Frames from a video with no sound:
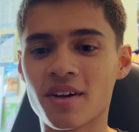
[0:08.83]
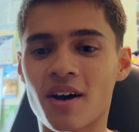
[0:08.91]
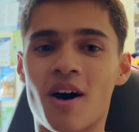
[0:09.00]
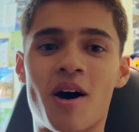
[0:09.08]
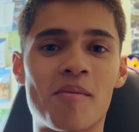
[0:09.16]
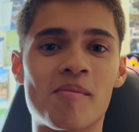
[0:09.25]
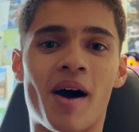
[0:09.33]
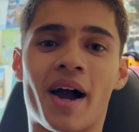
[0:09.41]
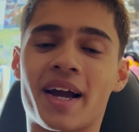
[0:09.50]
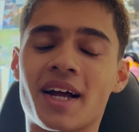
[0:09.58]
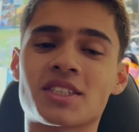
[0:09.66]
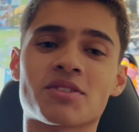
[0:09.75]
I
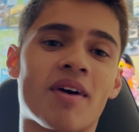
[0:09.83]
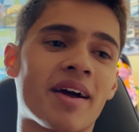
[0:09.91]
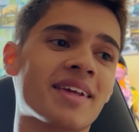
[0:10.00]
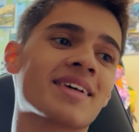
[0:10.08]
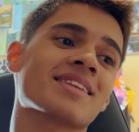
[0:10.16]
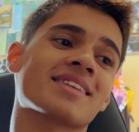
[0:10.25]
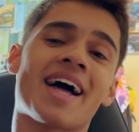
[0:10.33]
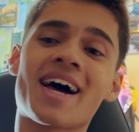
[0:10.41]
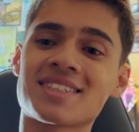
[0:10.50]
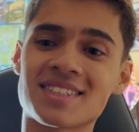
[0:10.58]
got to ride it last